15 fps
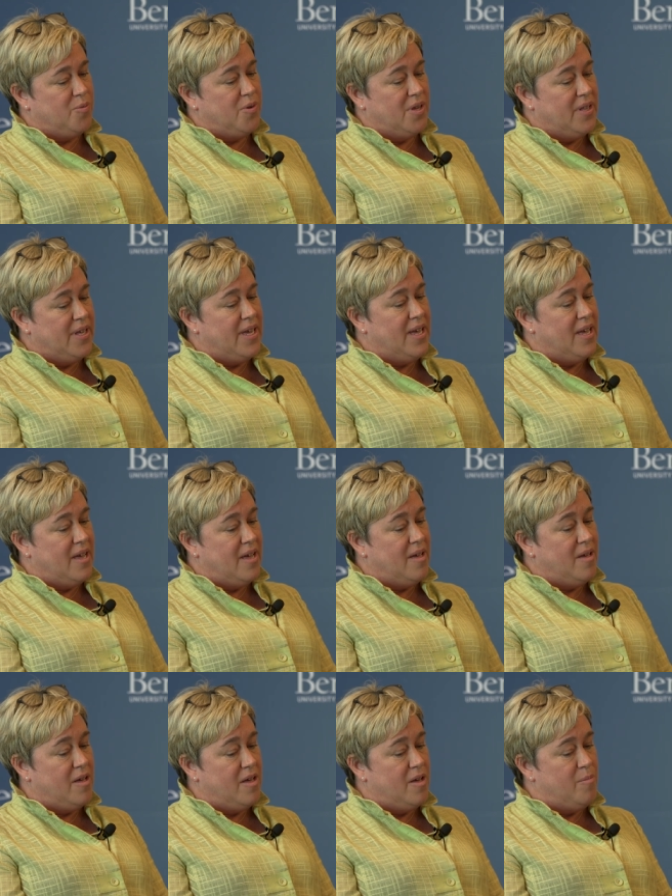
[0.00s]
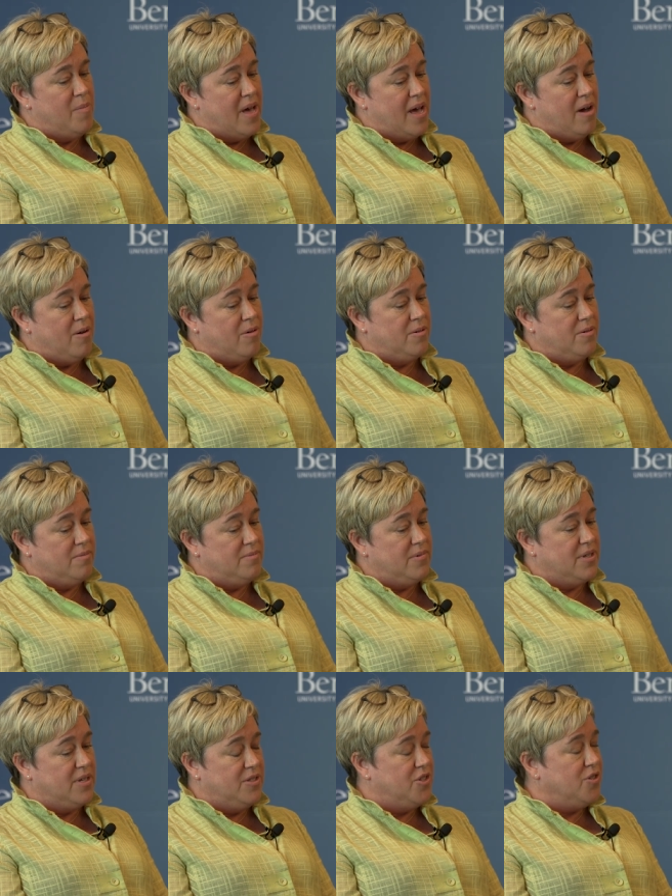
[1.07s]
really uh, about
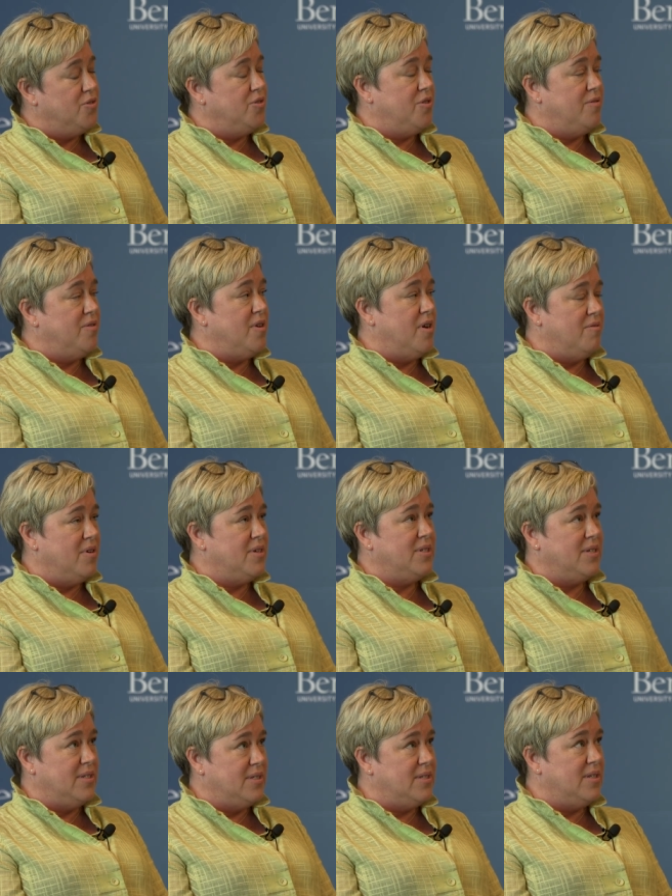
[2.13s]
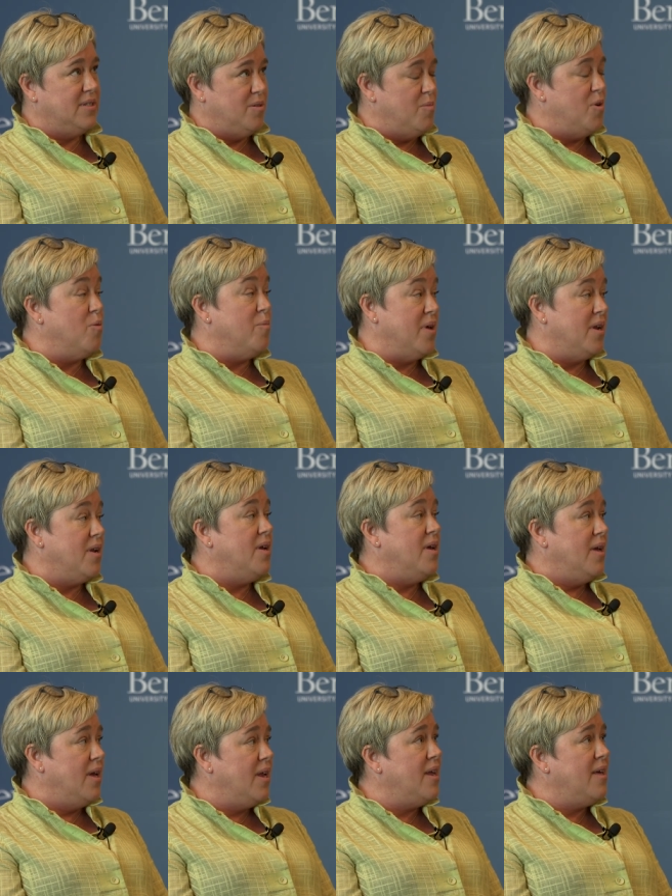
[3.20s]
the concerns over non-residents at the moment.
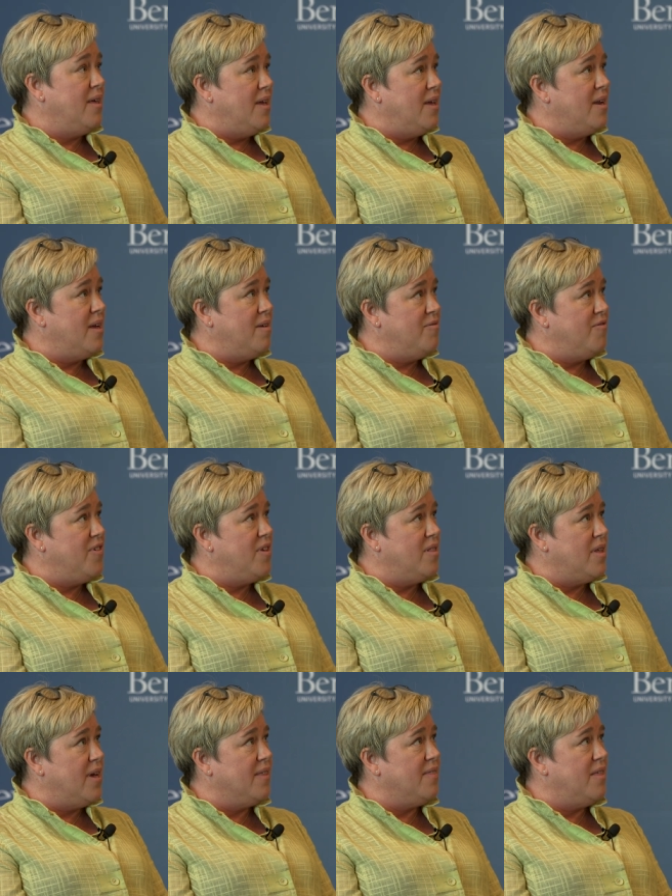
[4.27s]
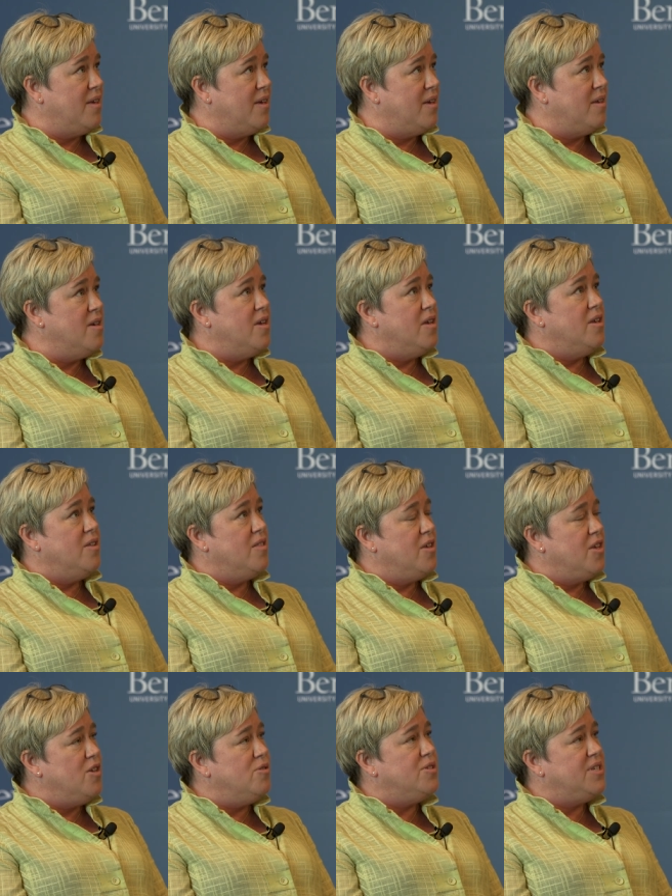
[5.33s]
And I, and I feel like the, the
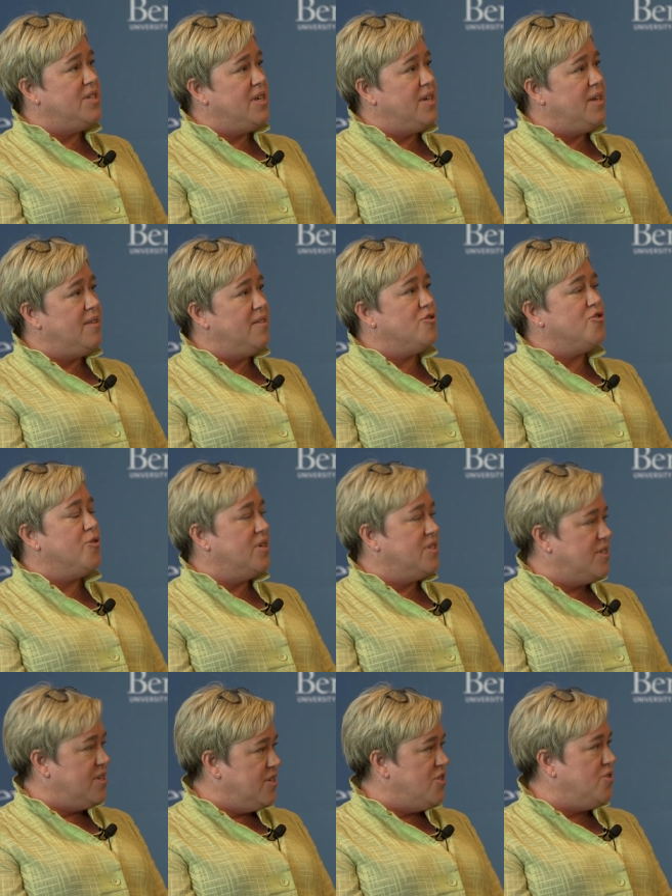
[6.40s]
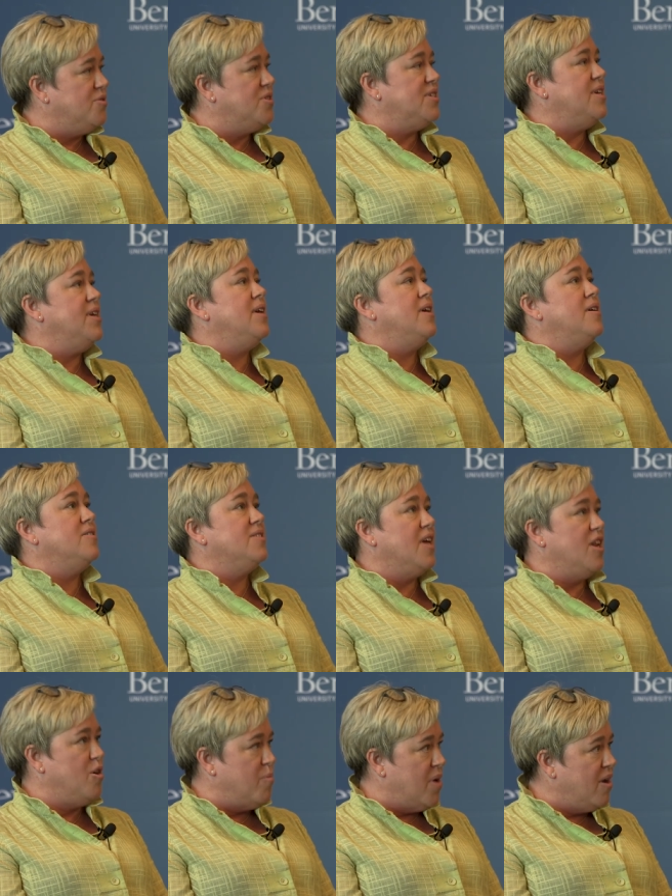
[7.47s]
UC, the trust in UC is
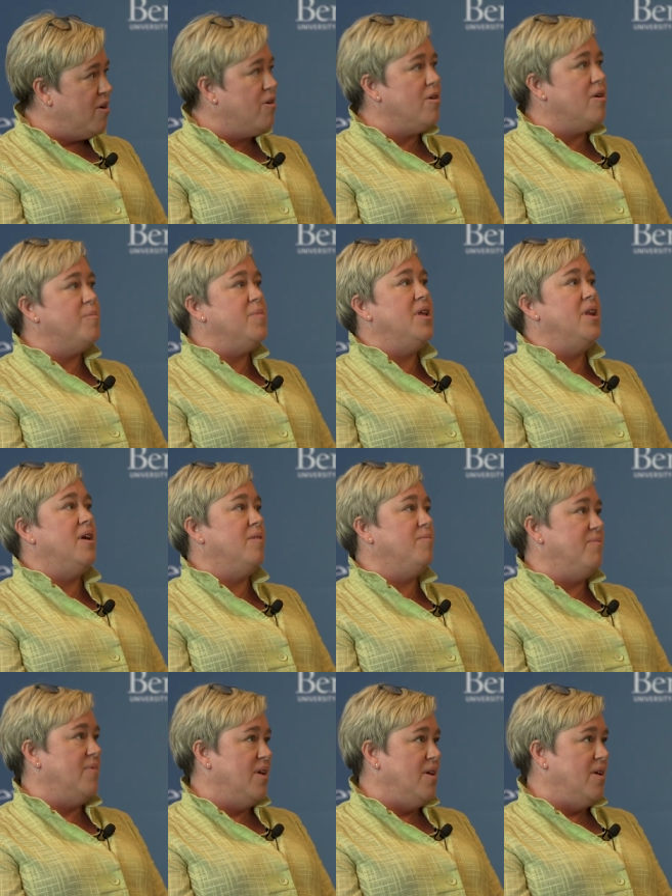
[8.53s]
getting better. I mean, I,